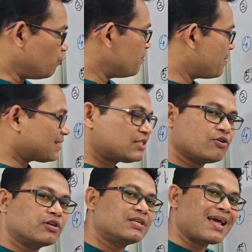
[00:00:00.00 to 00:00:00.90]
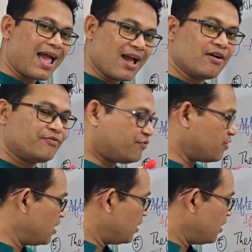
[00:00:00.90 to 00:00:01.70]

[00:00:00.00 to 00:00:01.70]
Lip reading: we must not have